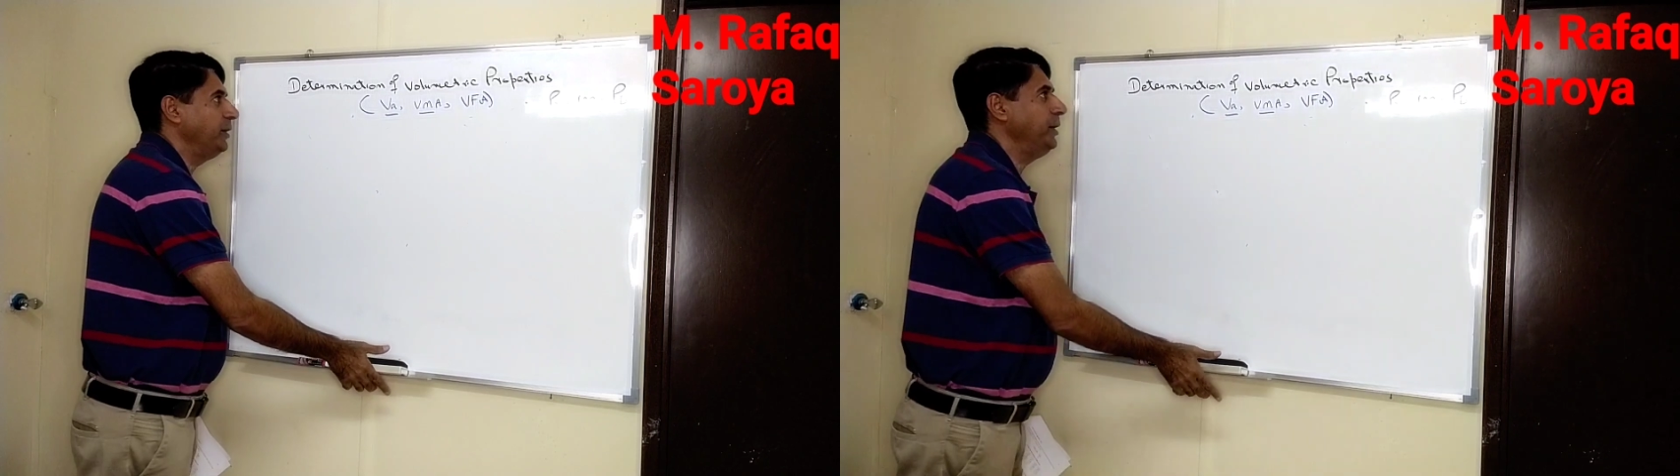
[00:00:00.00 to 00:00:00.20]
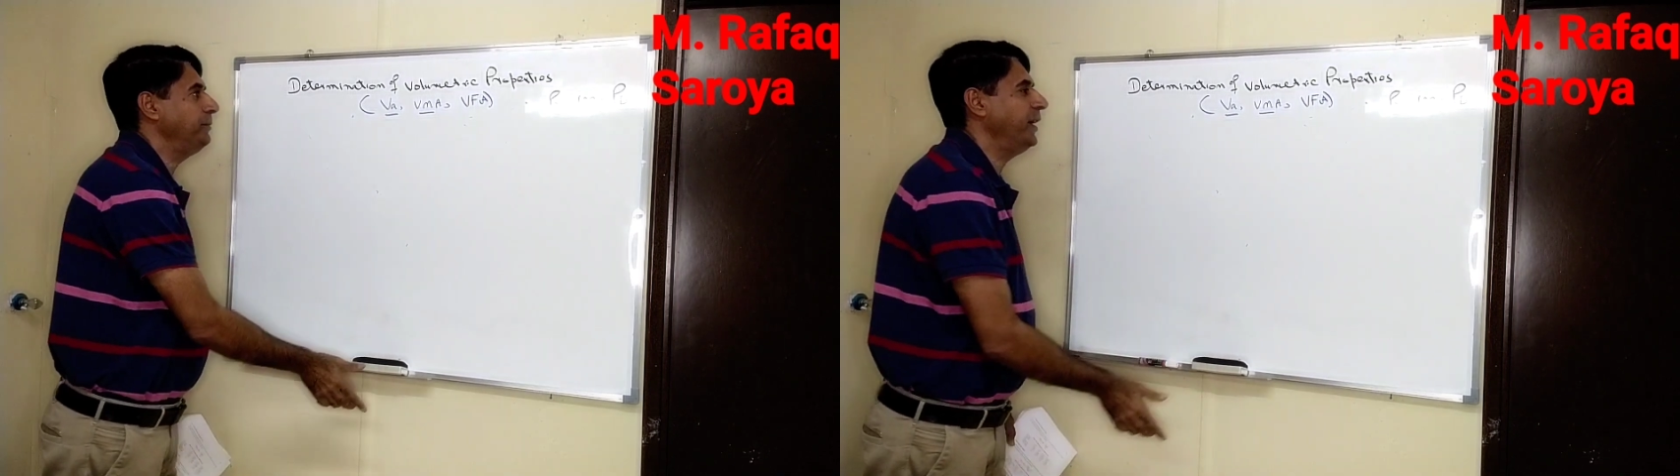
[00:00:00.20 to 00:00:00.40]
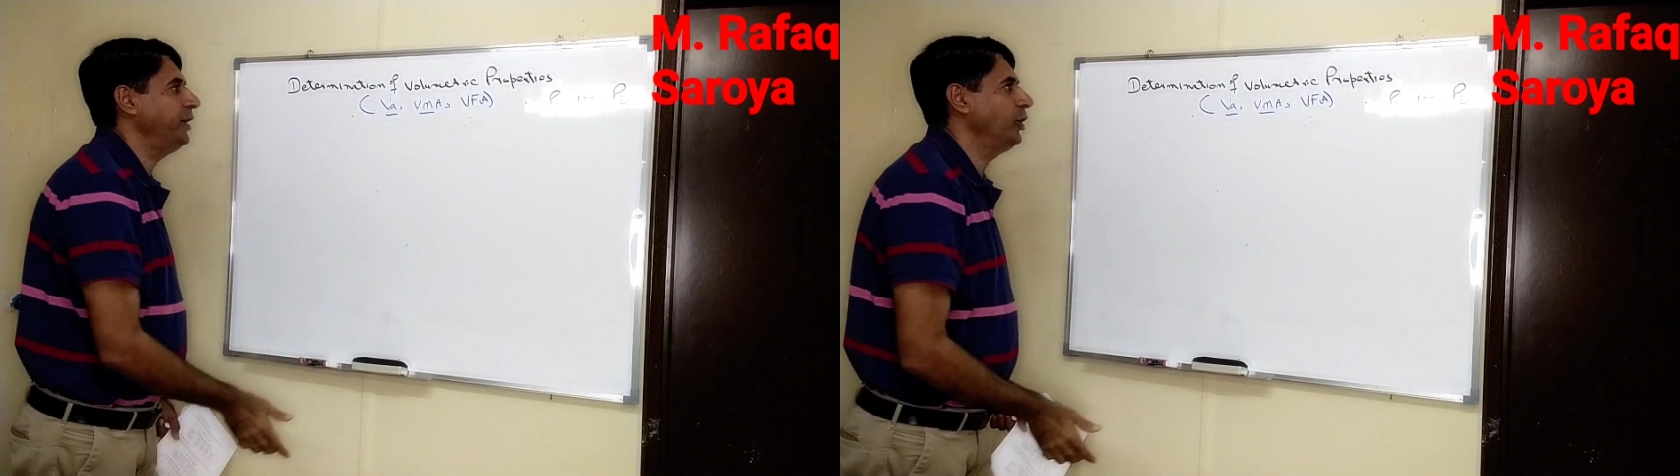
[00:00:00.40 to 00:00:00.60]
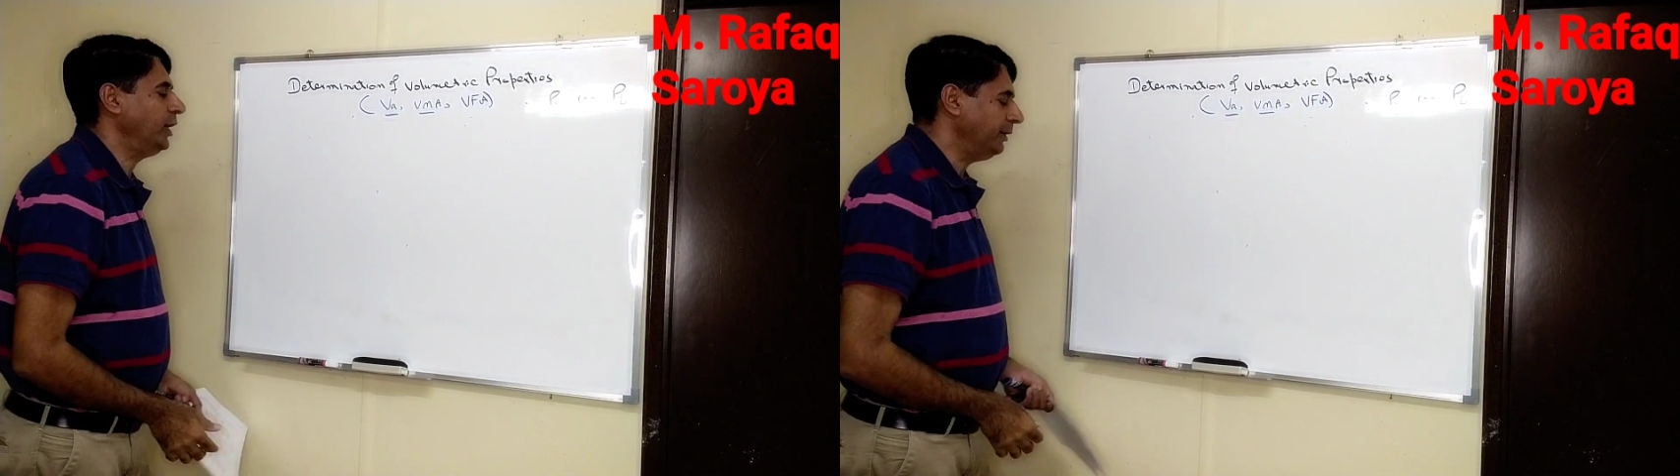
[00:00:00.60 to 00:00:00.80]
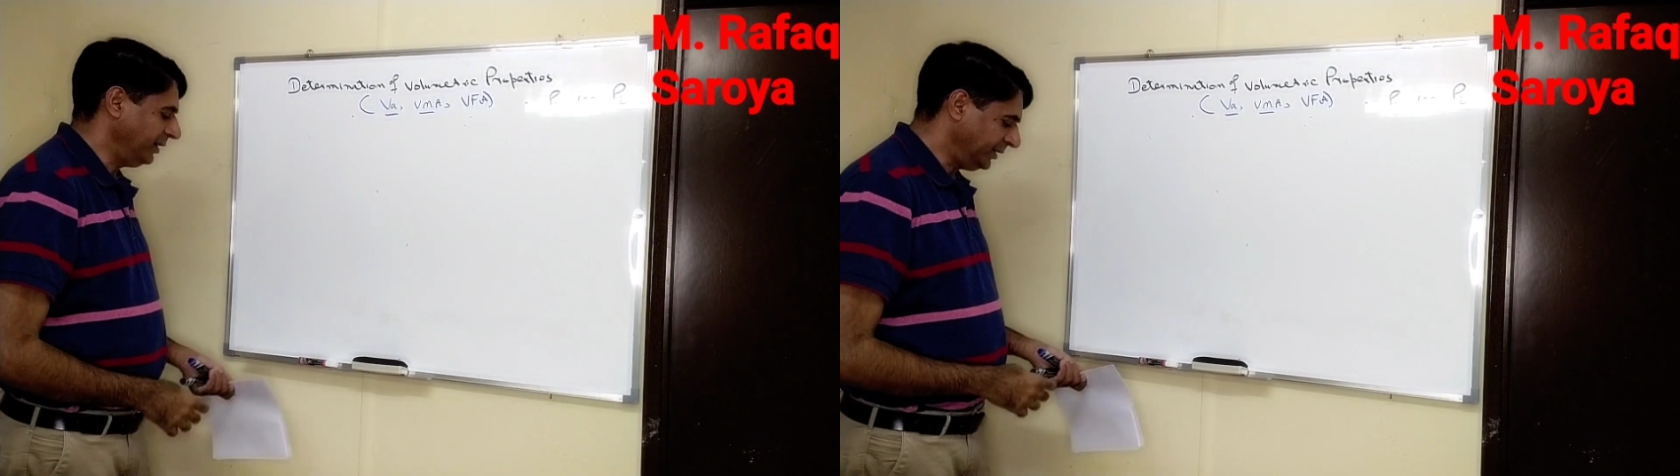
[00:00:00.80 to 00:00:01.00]
will we find
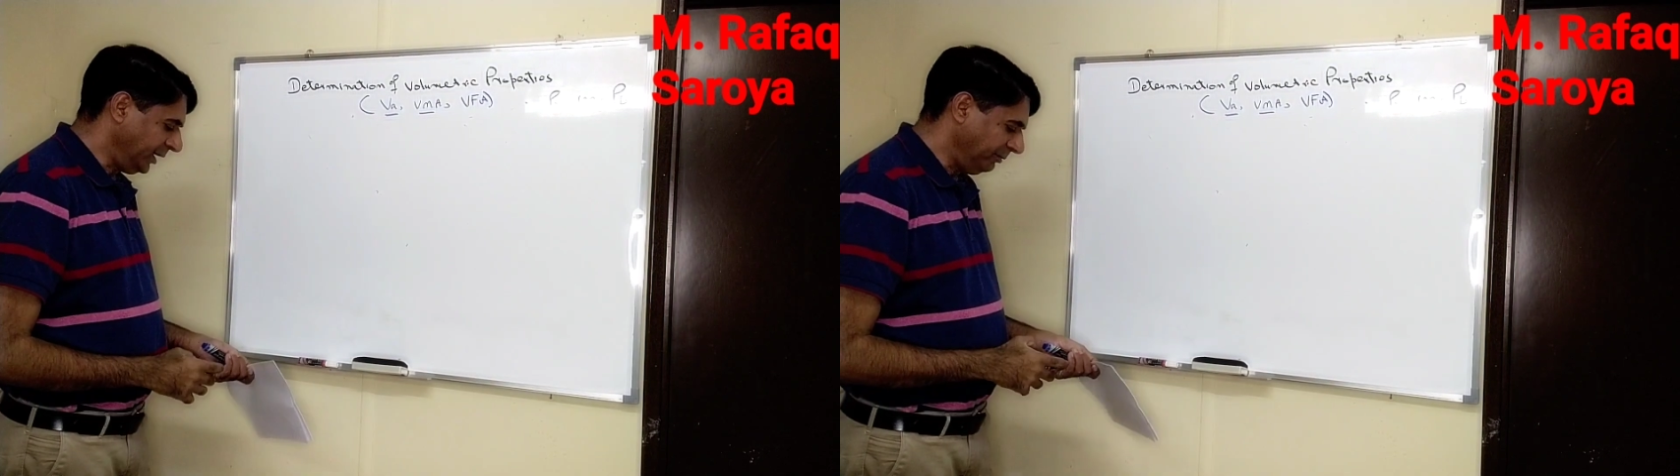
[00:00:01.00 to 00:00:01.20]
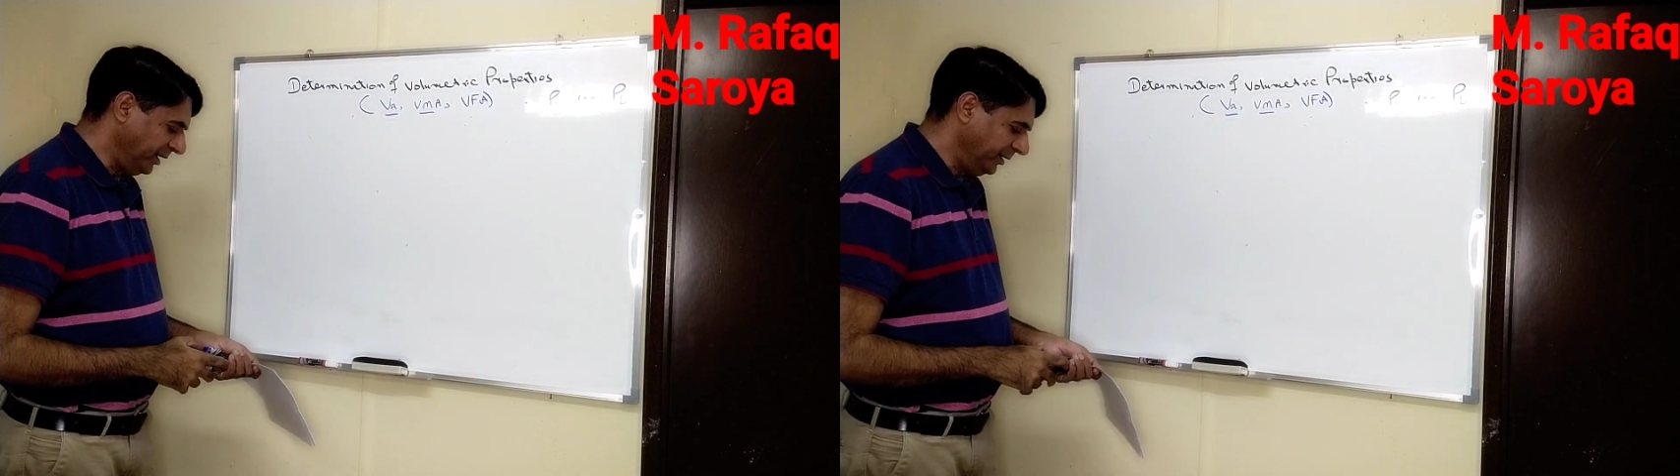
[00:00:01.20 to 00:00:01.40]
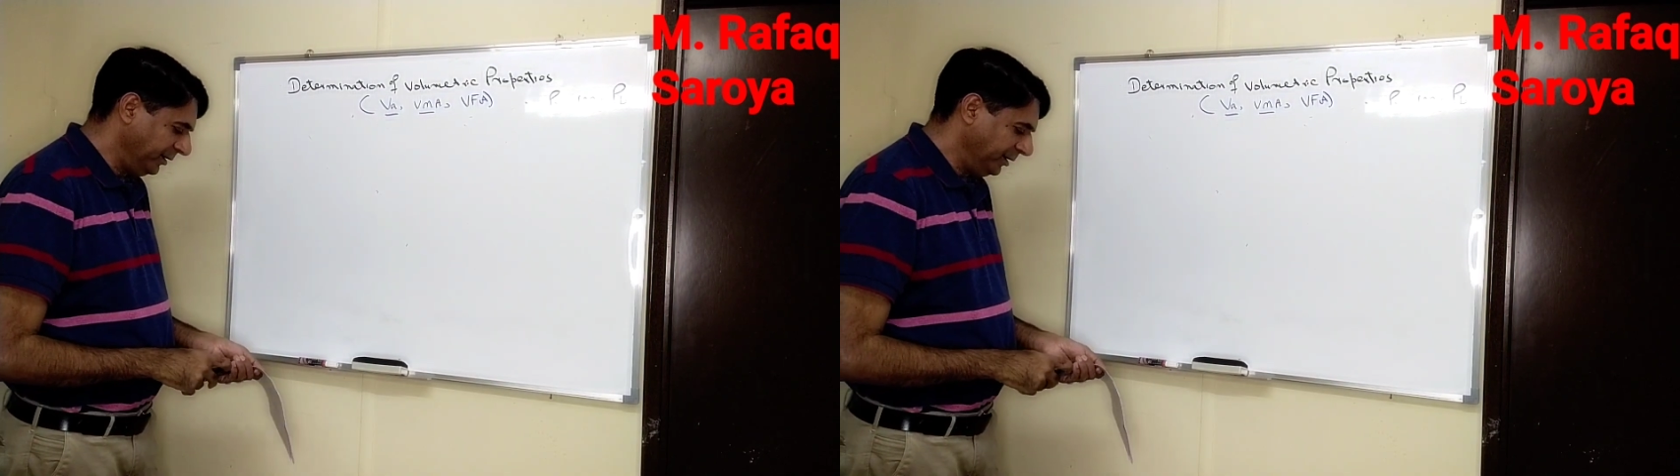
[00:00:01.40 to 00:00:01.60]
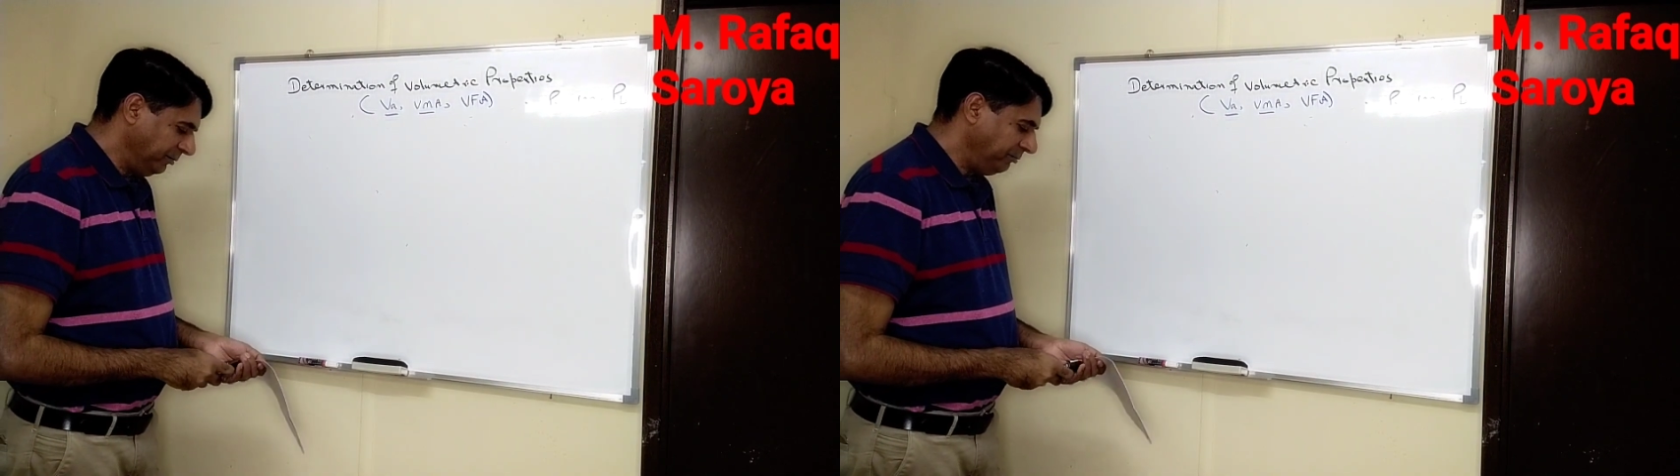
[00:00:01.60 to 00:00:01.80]
out our third one.